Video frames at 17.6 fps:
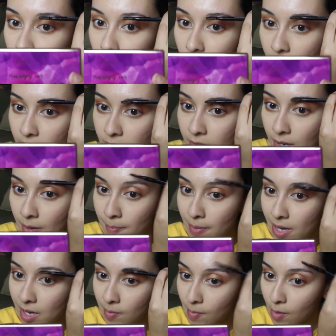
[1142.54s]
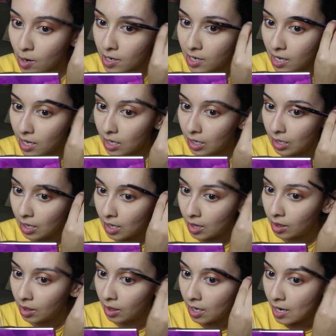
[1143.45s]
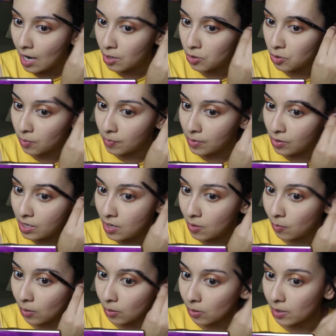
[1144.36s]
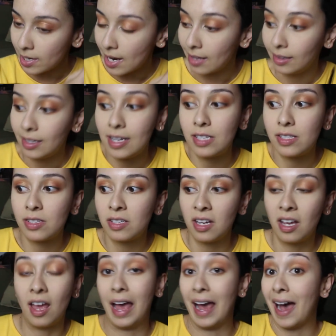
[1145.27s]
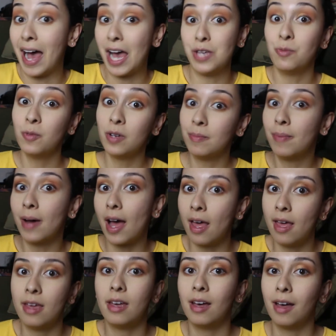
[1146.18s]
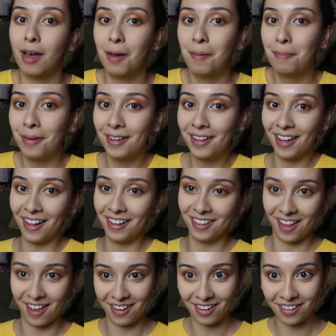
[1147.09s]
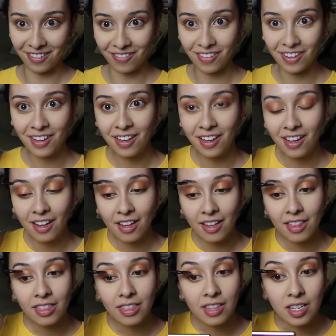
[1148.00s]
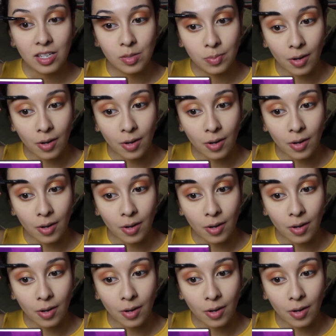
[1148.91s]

is a big market in the natural beauty world. At least I would buy up a lot of these